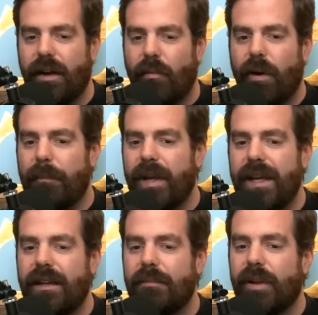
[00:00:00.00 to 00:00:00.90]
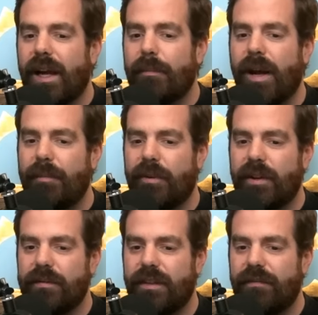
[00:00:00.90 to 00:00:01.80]
while pink and black pepper
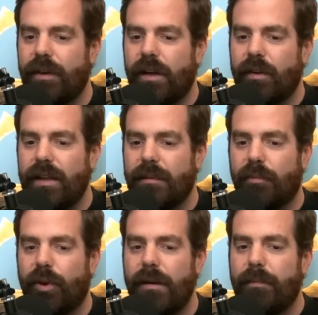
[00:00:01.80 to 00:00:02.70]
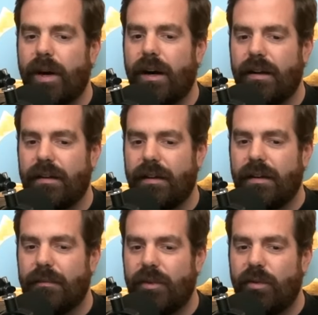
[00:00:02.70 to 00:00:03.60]
notes invigorate the bright bond
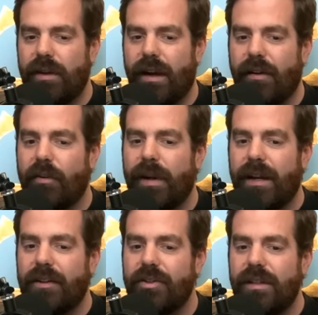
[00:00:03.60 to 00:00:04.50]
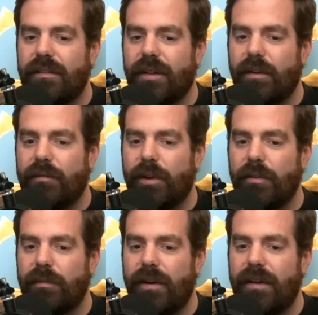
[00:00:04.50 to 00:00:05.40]
between aromatic shiso and
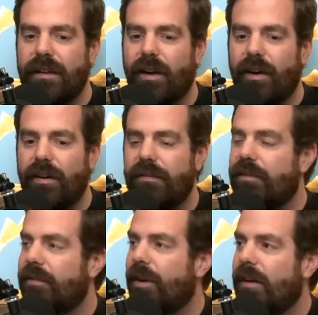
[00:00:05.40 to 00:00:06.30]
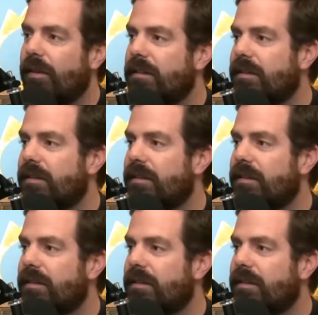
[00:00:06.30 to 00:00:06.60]
rosemary in the heart of the fragrance.